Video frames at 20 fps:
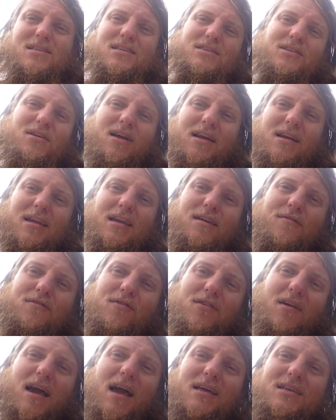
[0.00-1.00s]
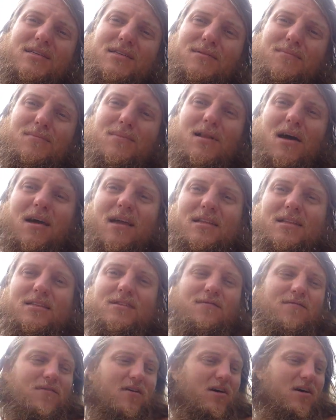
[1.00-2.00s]
just trying to give you guys some
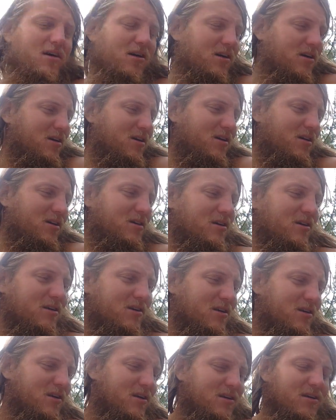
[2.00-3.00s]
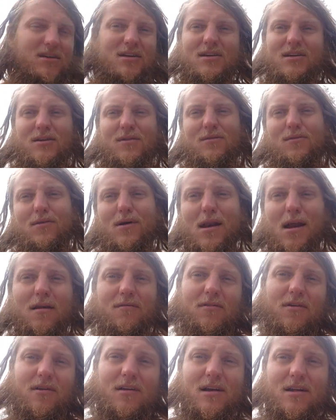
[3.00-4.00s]
nuggets of
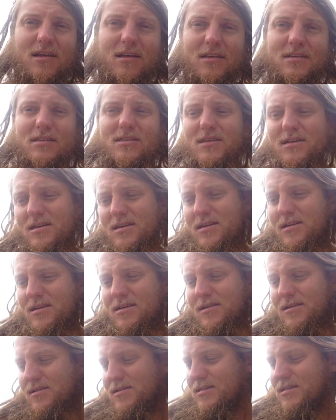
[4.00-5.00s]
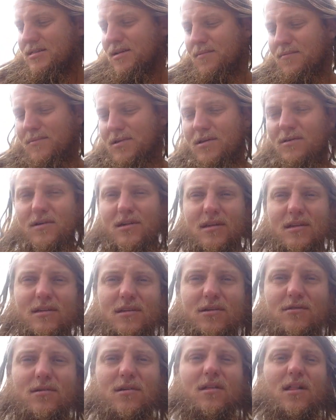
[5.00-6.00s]
whatever it is, something you
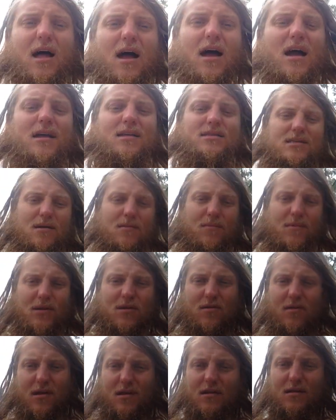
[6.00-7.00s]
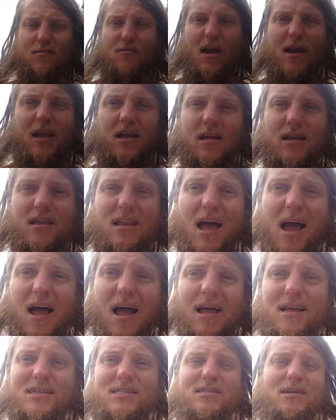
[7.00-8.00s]
can utilize, something you can
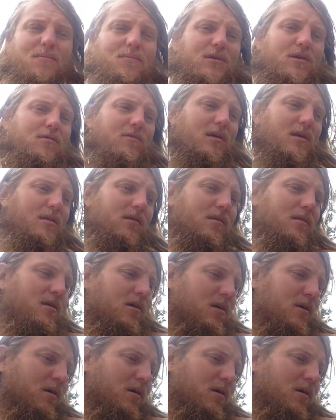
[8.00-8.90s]
recognize, something you can